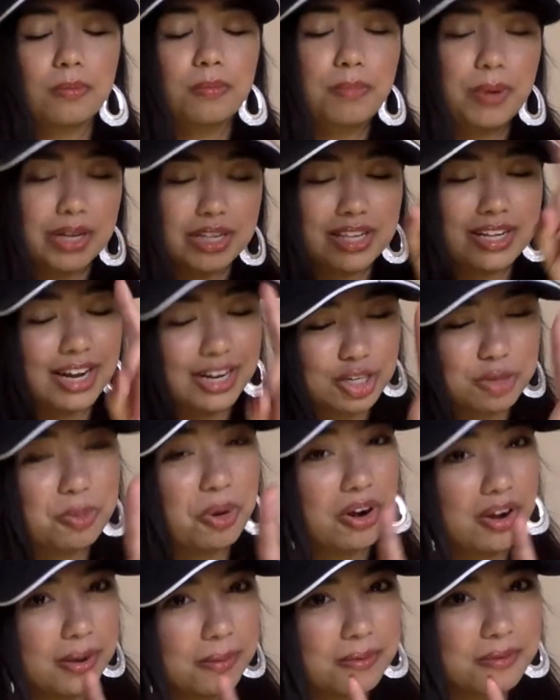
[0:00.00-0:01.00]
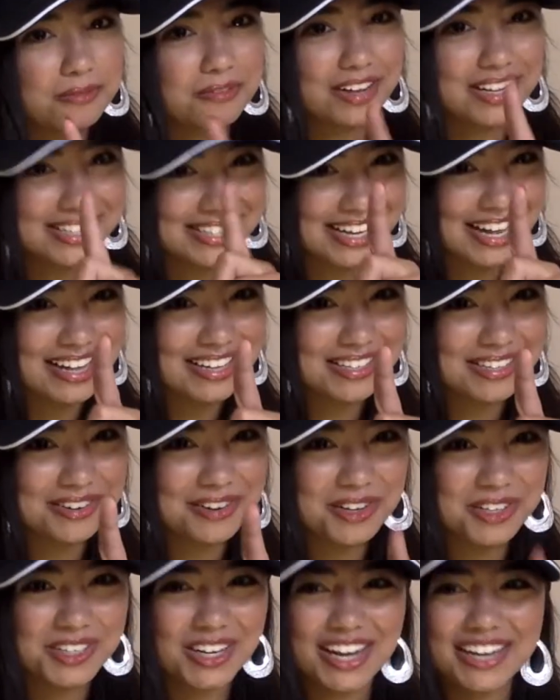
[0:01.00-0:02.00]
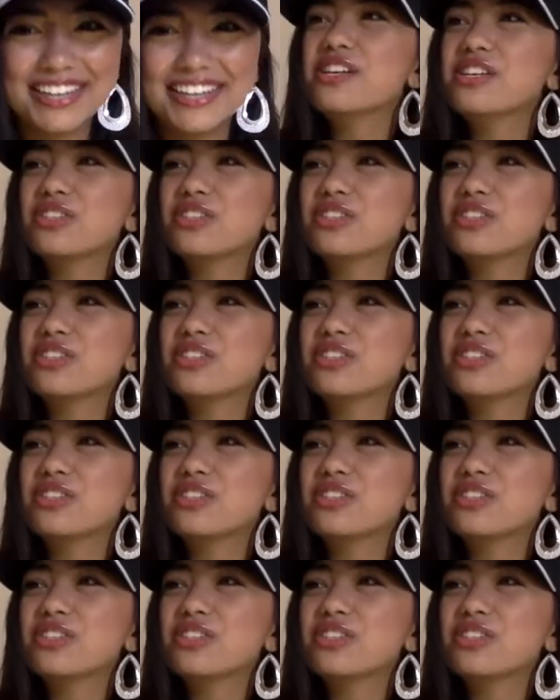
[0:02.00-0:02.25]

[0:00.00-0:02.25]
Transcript: But the next part I will find sad, so hold on.